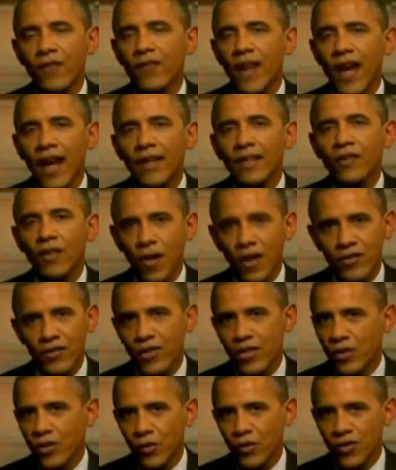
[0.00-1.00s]
not caused a
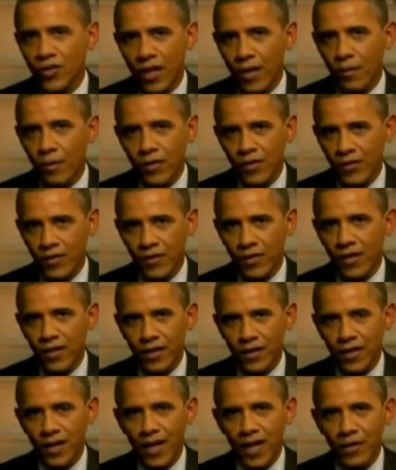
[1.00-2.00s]
huge number of civilian
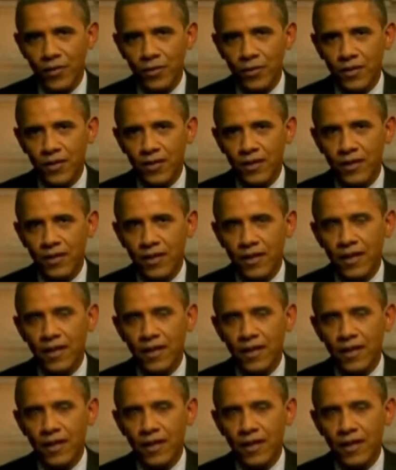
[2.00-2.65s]
casualties.